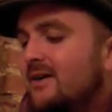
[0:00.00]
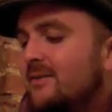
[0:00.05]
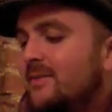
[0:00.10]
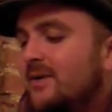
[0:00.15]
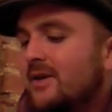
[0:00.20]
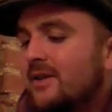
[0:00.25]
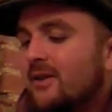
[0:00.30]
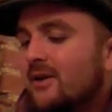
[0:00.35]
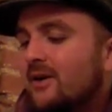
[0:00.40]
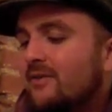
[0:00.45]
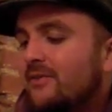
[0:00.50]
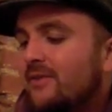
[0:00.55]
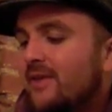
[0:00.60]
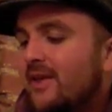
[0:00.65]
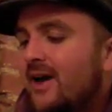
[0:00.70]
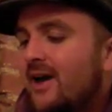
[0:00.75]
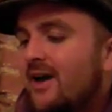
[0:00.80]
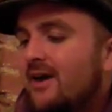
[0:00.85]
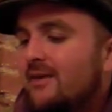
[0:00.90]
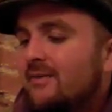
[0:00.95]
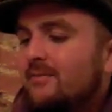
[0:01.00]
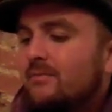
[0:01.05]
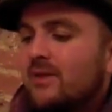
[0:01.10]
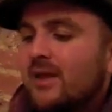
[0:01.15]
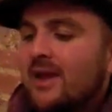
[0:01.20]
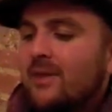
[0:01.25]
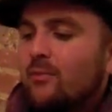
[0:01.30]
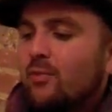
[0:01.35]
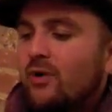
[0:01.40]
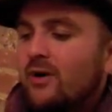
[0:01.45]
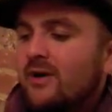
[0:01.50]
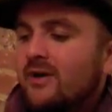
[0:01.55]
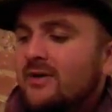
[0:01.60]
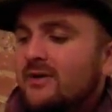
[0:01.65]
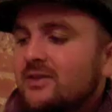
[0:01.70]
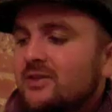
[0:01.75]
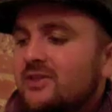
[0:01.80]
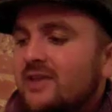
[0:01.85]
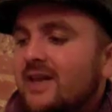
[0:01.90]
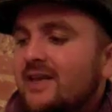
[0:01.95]
Be on the lookout for that. Blame
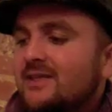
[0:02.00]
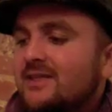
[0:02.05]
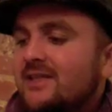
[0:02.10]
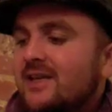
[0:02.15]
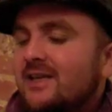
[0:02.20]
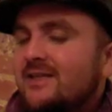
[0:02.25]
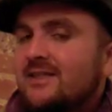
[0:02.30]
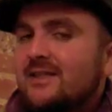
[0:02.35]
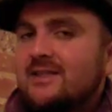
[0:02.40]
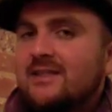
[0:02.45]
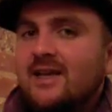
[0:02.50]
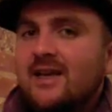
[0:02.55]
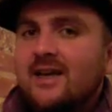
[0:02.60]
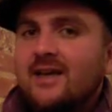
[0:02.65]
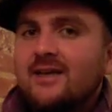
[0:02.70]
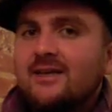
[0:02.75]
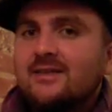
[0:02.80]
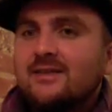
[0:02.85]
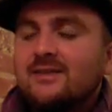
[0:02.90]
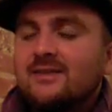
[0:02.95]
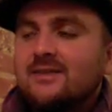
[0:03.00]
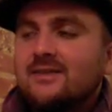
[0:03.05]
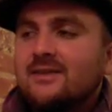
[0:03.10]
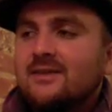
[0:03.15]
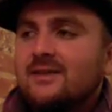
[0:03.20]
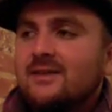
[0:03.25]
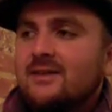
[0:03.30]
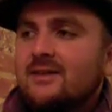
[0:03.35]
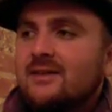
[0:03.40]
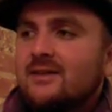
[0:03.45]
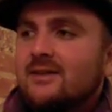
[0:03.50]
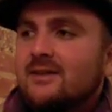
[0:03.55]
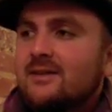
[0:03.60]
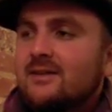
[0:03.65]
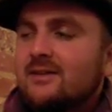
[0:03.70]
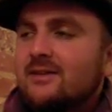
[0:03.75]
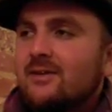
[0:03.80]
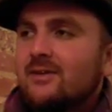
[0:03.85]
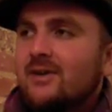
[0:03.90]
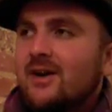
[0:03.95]
One, Days Chasing Days.
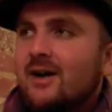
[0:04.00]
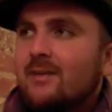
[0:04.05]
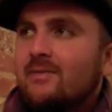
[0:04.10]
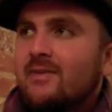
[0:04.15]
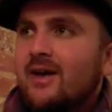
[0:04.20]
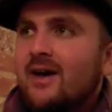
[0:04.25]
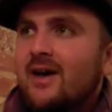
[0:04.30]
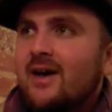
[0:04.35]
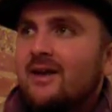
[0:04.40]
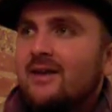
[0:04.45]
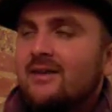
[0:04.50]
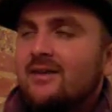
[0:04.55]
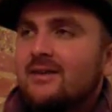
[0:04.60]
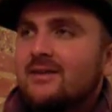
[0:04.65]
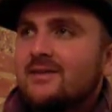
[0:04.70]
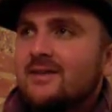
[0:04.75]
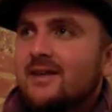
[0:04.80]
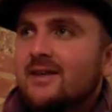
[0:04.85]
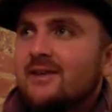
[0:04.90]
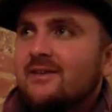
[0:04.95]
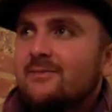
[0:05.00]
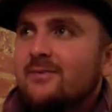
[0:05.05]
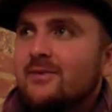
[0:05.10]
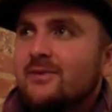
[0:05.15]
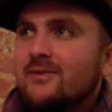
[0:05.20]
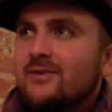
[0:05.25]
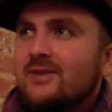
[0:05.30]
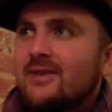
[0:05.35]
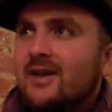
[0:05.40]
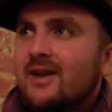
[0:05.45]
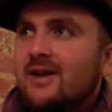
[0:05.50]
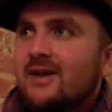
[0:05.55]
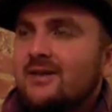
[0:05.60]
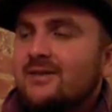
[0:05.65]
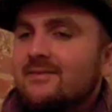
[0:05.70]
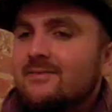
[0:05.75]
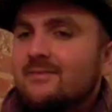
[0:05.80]
Go cop that, executive produced that.